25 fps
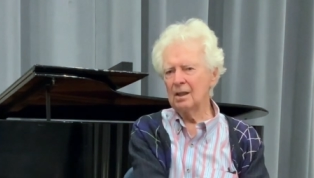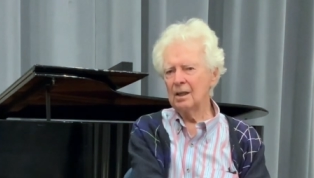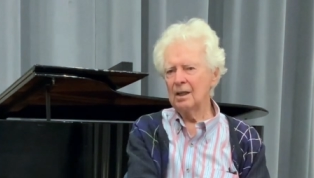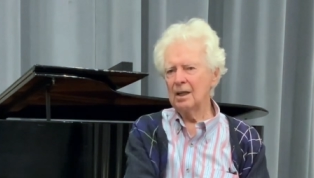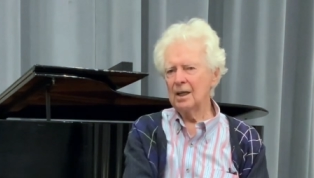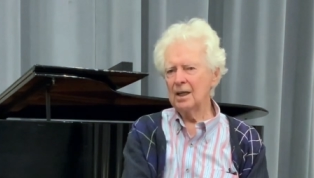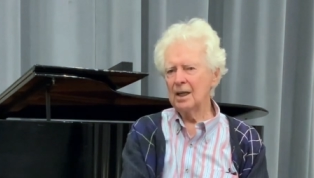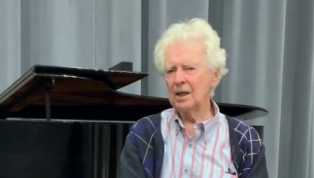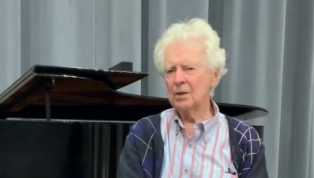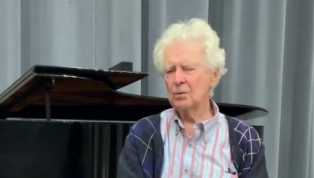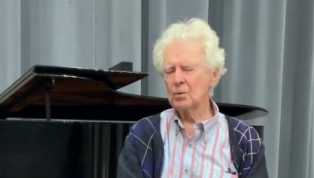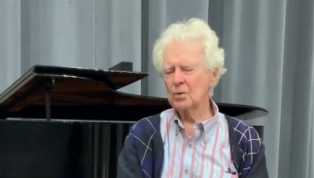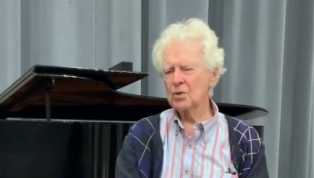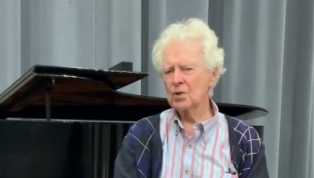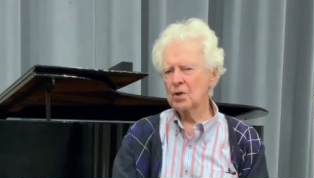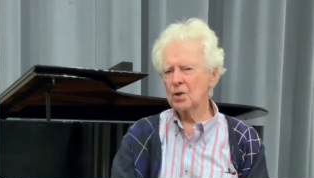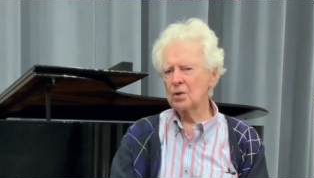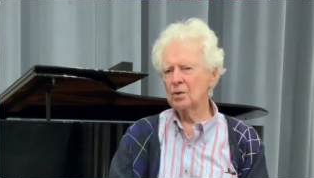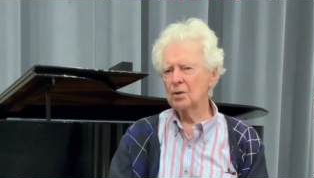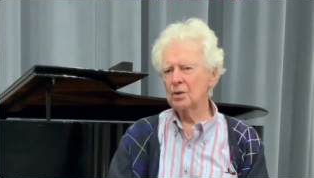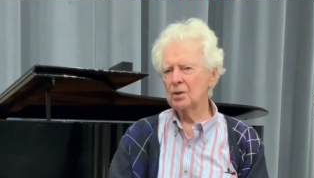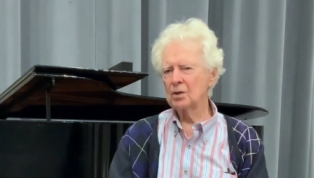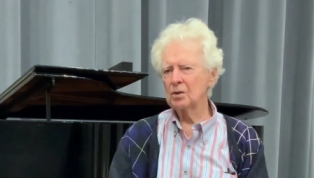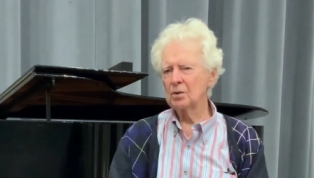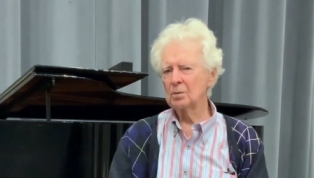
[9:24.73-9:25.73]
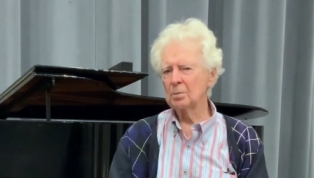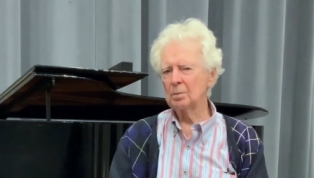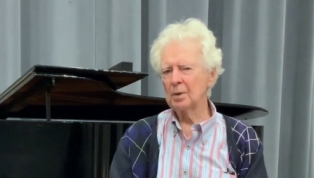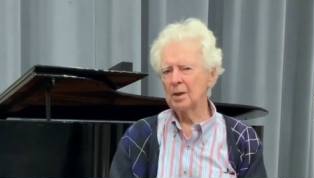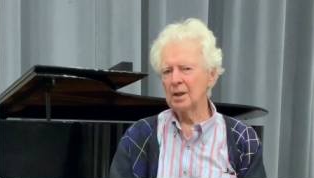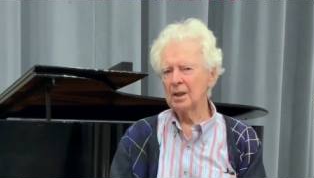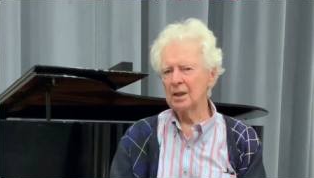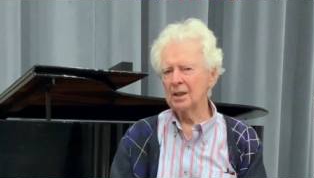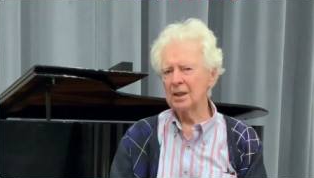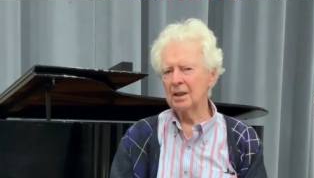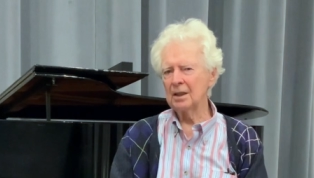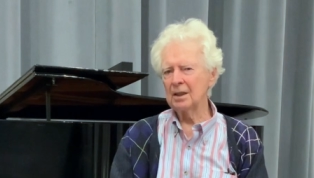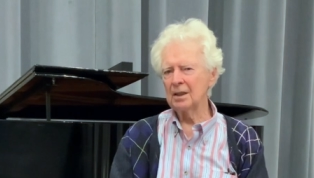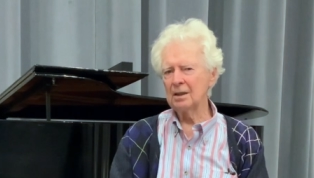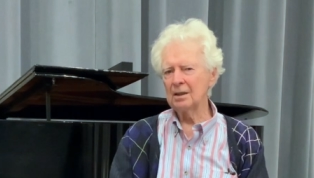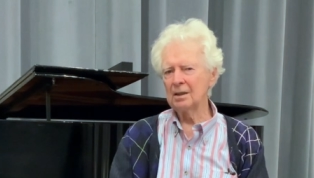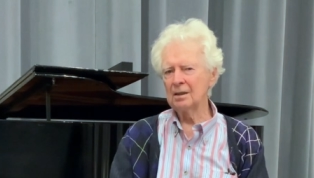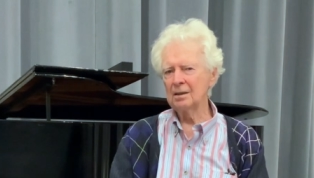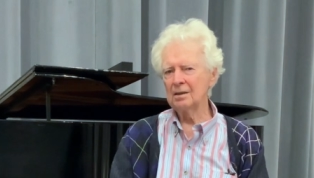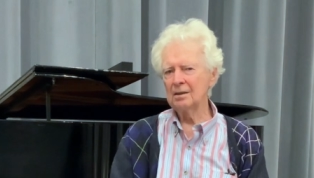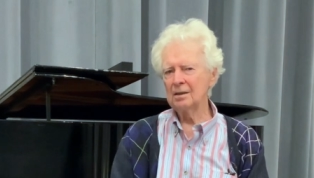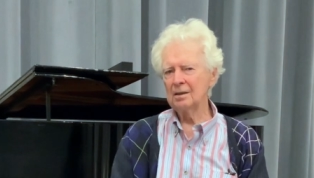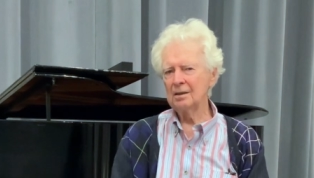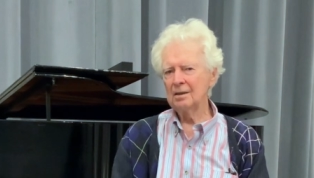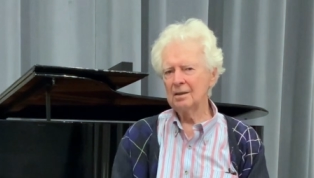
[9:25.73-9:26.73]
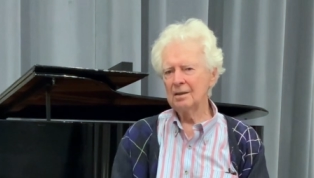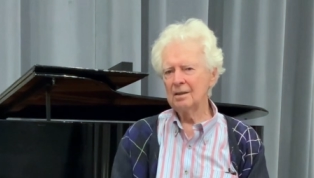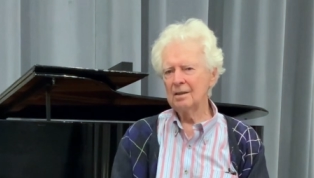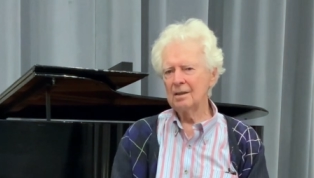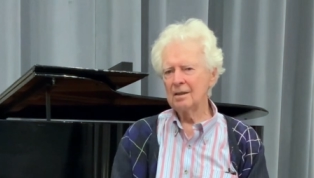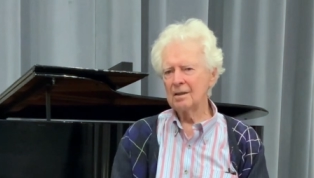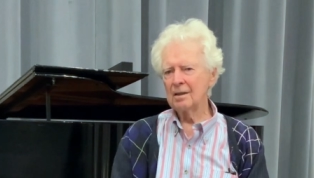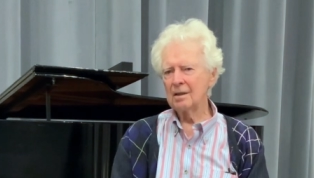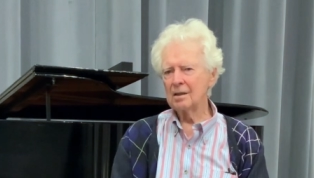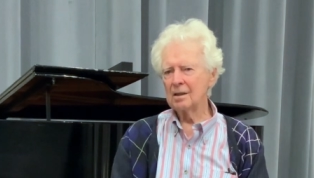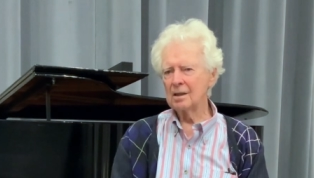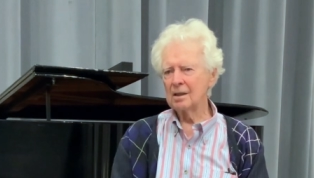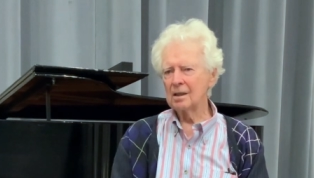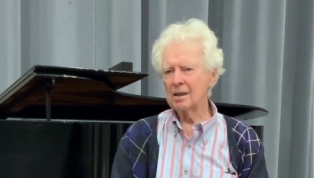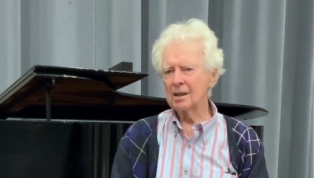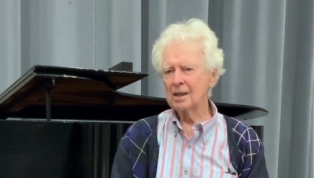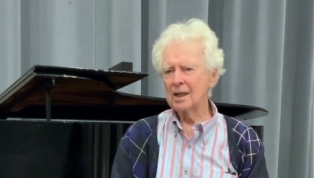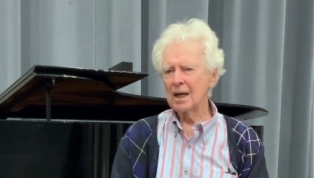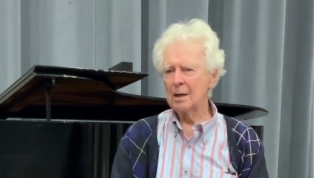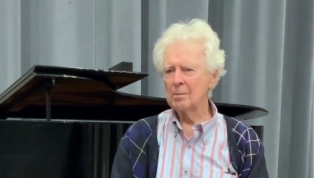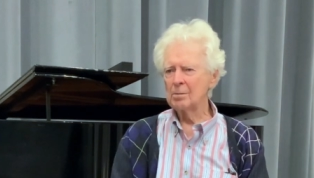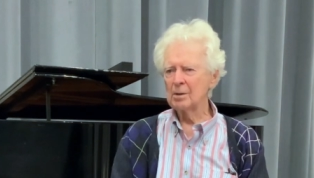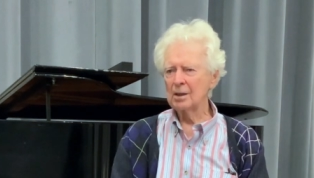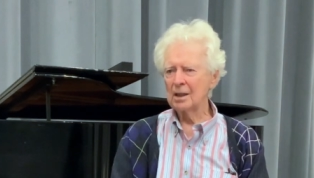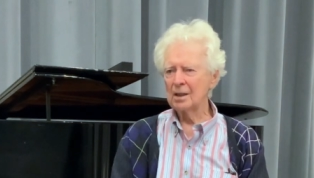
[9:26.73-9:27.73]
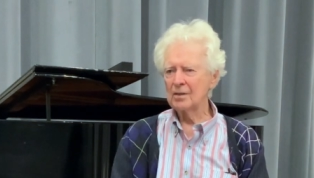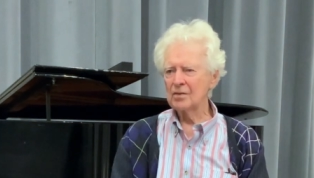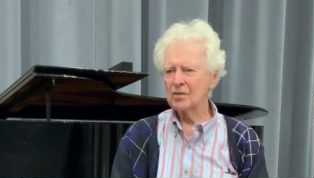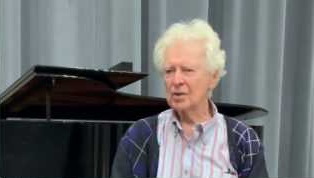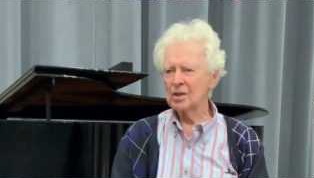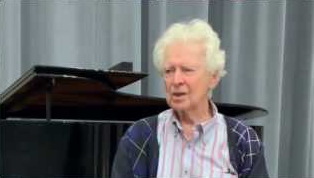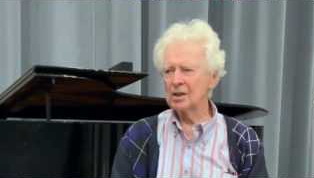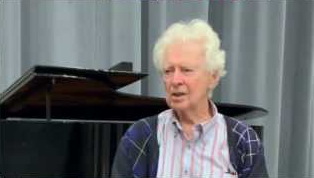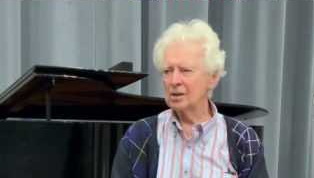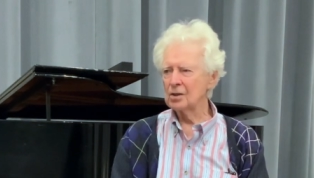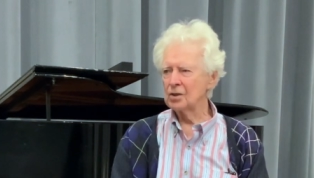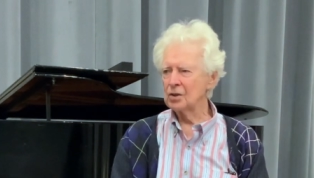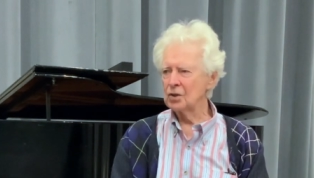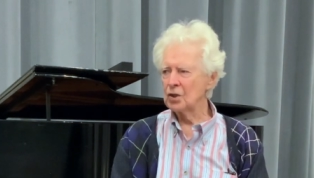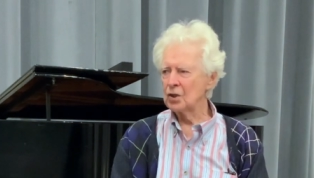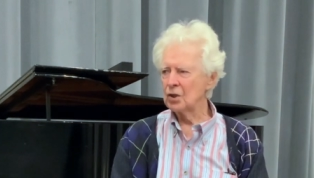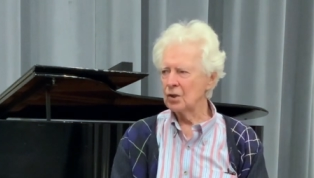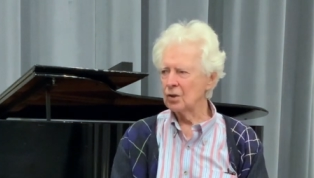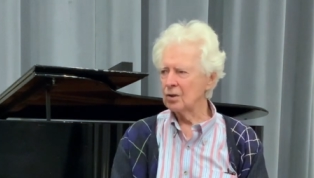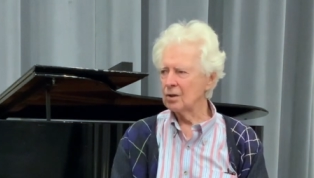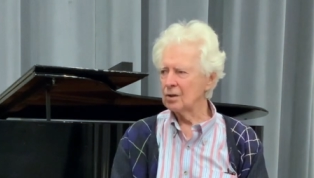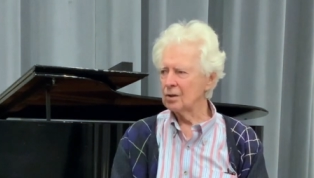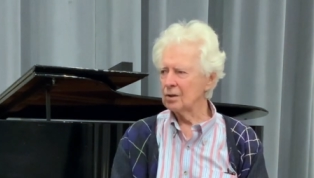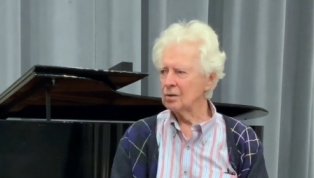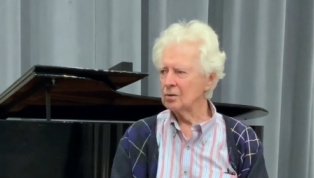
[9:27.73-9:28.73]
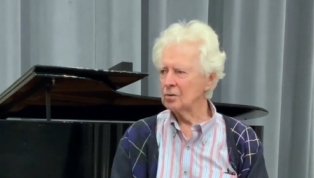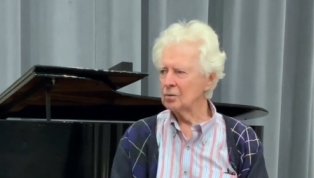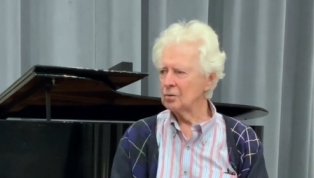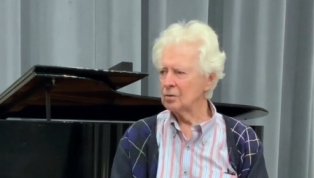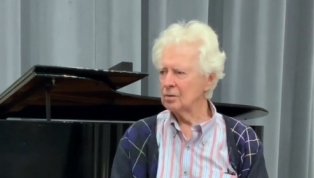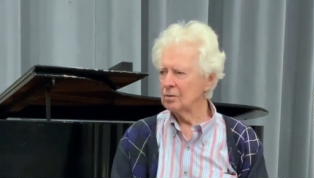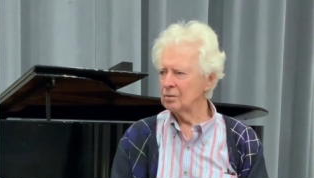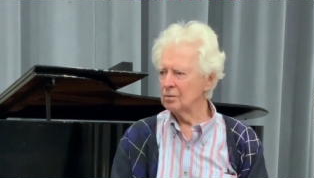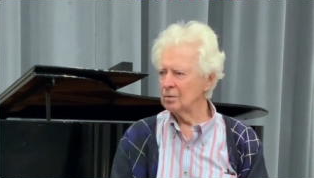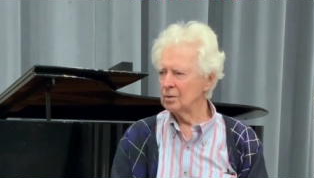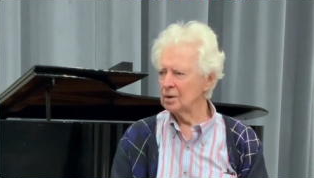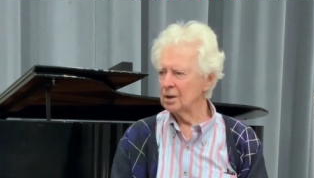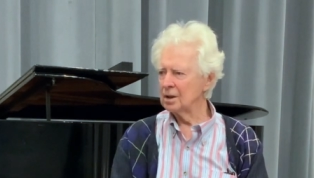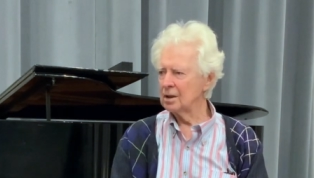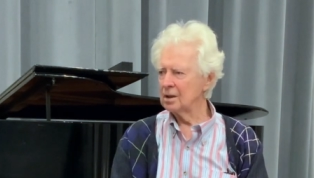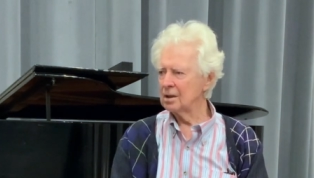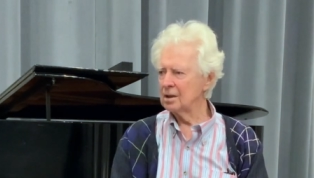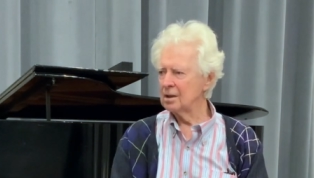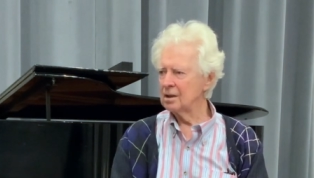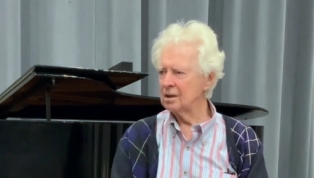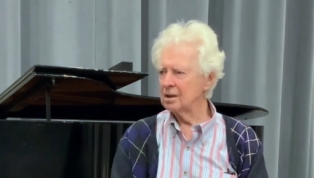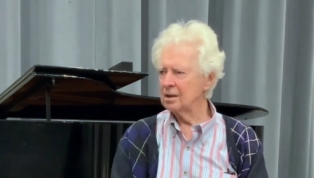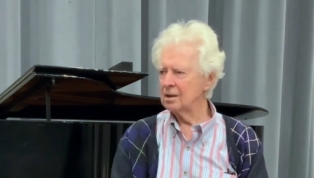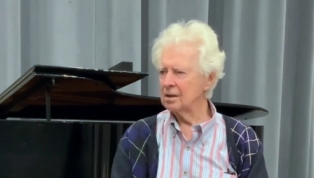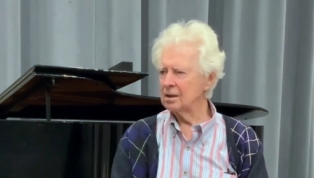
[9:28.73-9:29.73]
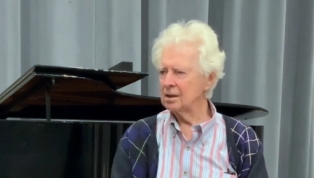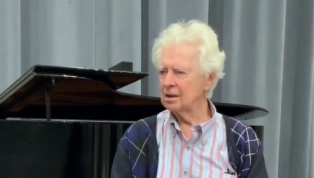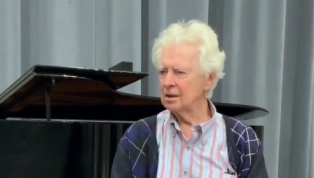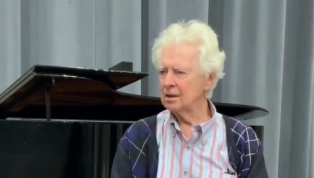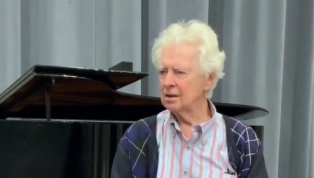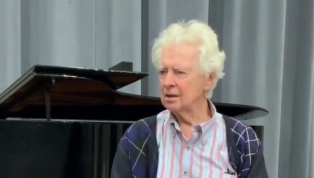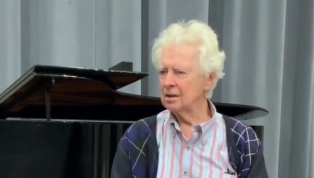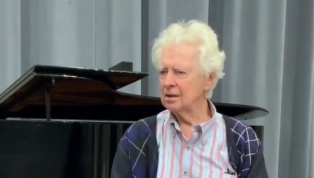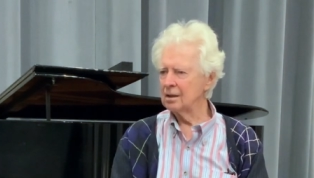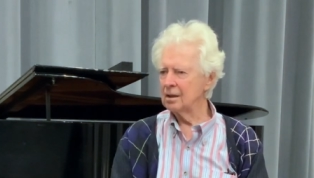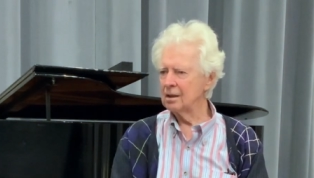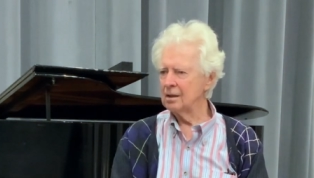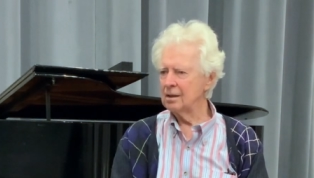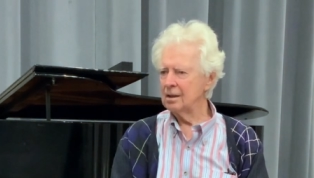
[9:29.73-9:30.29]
he was going to play the Kabalevsky Concerto with a